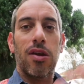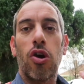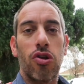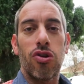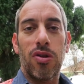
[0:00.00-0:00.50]
is the
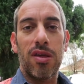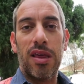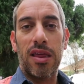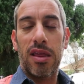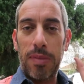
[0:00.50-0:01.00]
conduit,
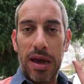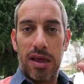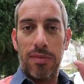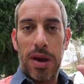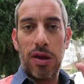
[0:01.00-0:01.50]
is, is the, ma
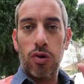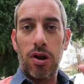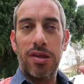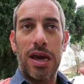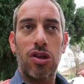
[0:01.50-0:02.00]
the main
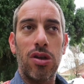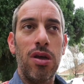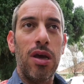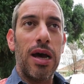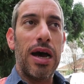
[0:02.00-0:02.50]

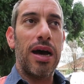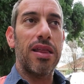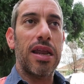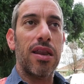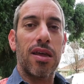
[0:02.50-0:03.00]
organisation
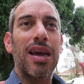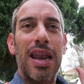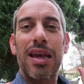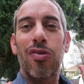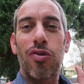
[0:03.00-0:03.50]
uh, that
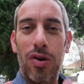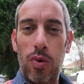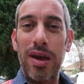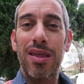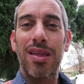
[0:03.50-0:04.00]
collects all the
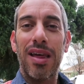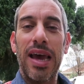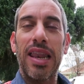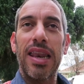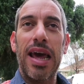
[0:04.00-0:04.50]
requests,
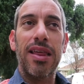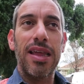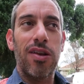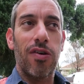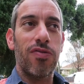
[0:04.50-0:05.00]
and then they
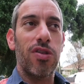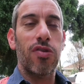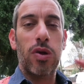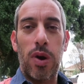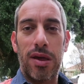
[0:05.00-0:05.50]
send off
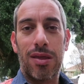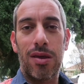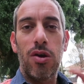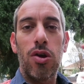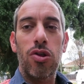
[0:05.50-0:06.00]
the
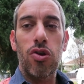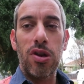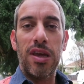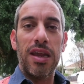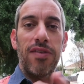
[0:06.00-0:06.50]
request
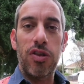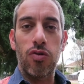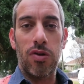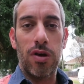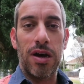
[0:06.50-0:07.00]
to the
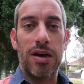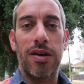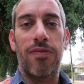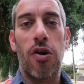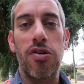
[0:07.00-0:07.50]
individual
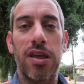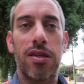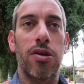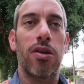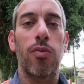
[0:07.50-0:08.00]
uh,
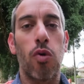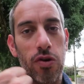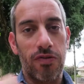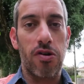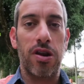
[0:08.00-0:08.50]
authorities, so to the
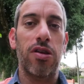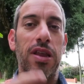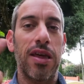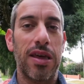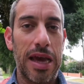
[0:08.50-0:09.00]
water authority,
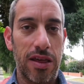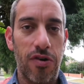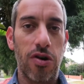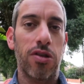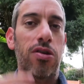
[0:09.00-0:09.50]
to the gas
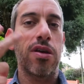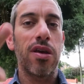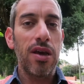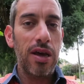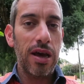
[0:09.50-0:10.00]
authority, to the